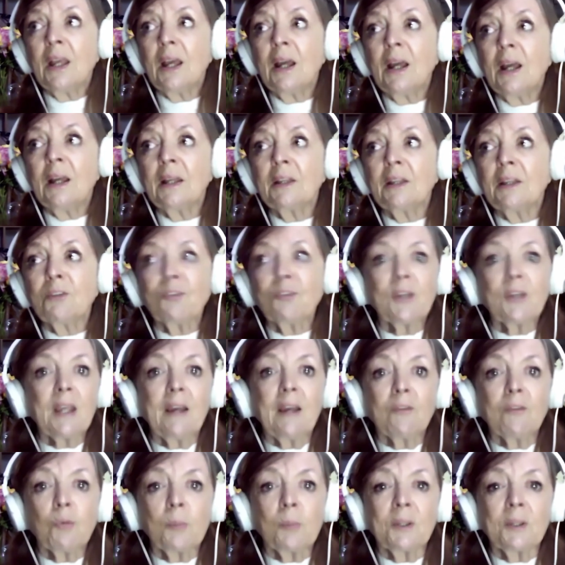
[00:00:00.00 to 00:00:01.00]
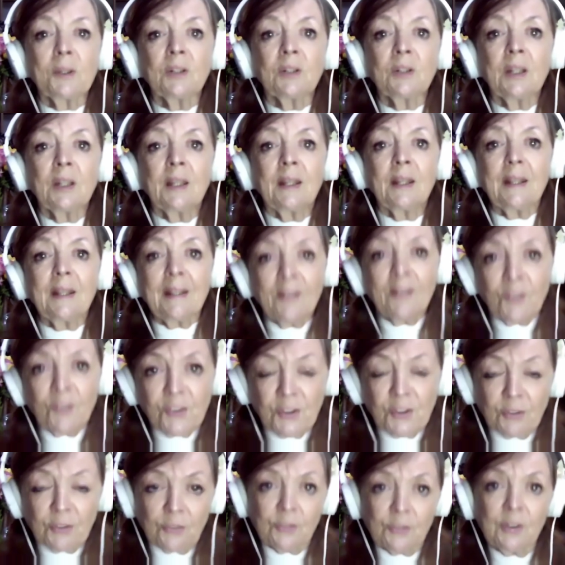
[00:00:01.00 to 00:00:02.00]
uh, if a government
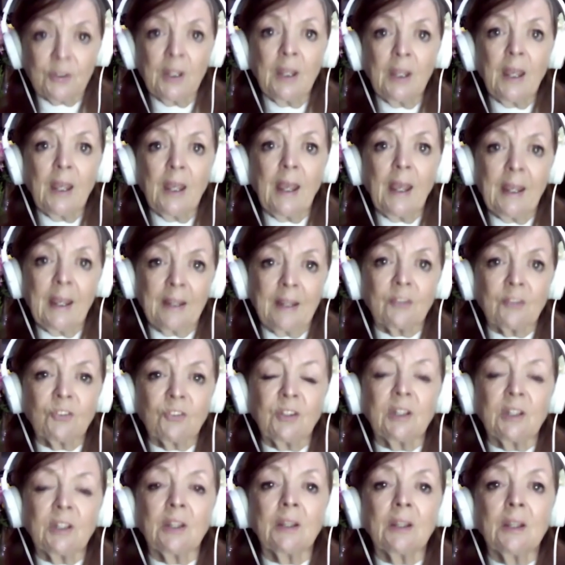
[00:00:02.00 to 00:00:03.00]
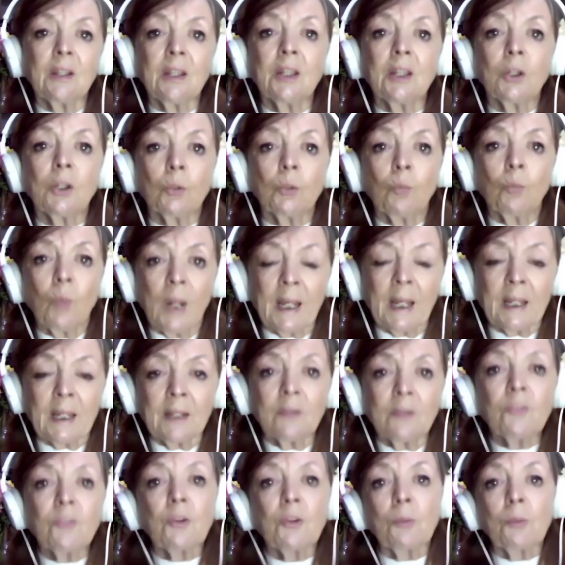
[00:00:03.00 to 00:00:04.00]
isn't acting in a
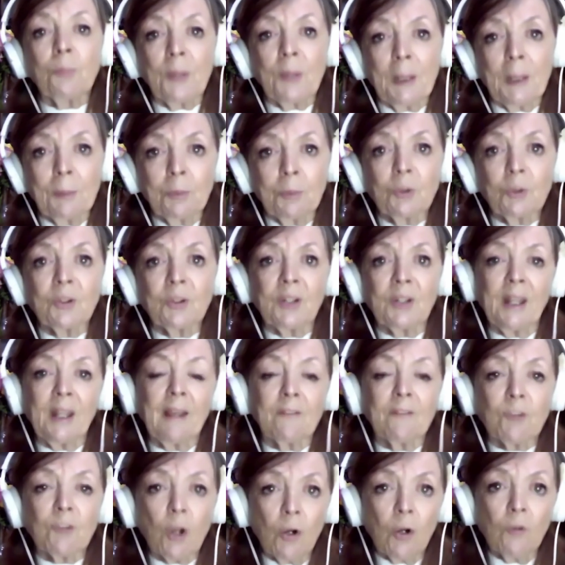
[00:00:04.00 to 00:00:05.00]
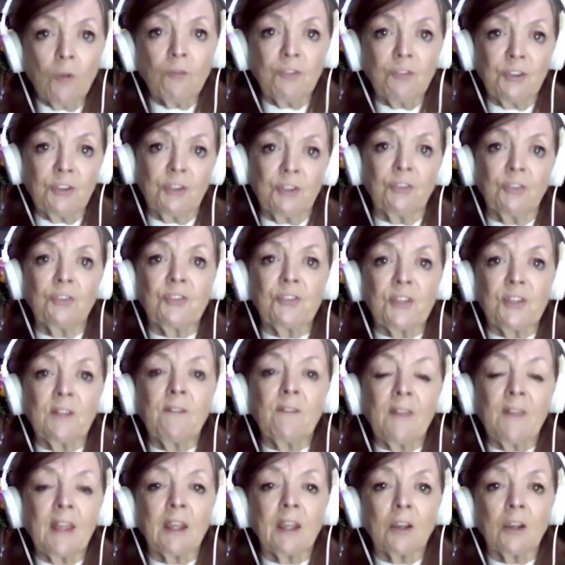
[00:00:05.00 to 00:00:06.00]
way that people can have confidence
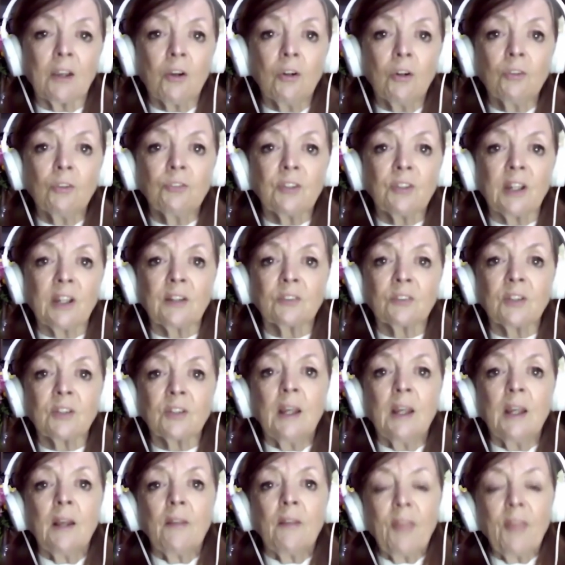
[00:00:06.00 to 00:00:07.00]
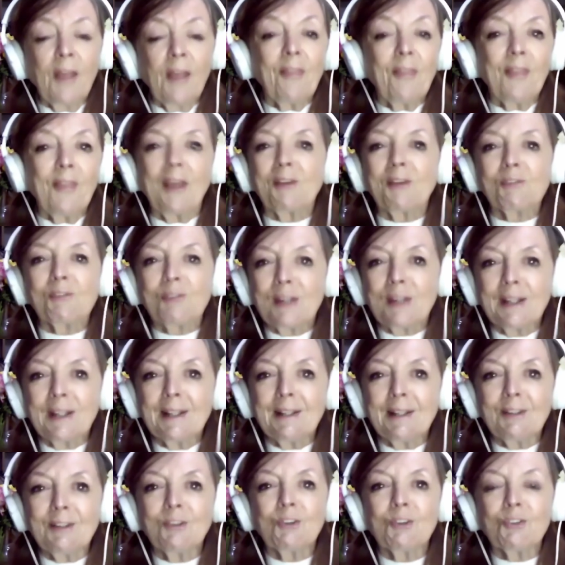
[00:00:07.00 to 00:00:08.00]
in their conduct, then they
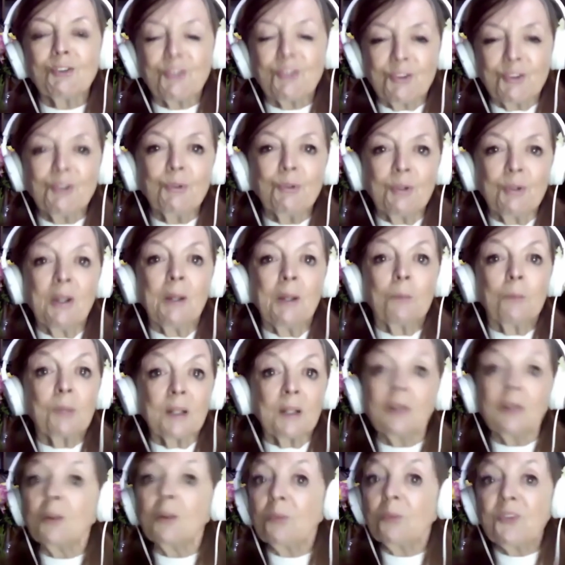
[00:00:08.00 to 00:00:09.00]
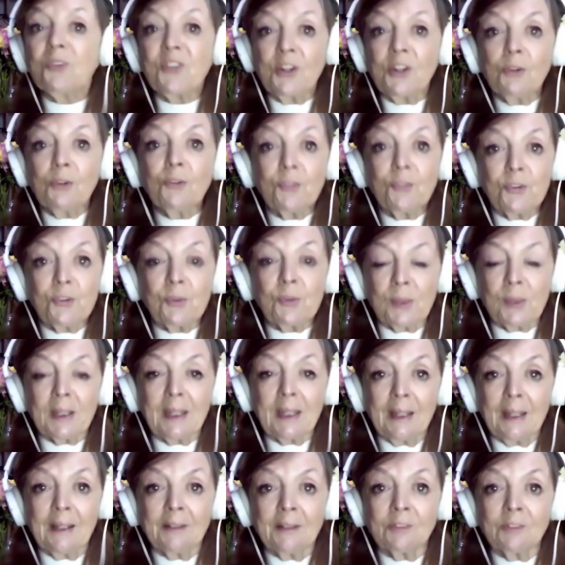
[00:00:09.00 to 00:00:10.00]
really should bring themselves to
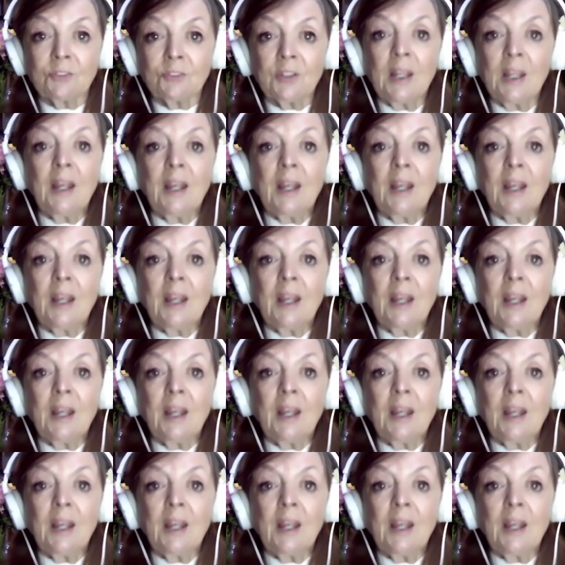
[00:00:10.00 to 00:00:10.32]
account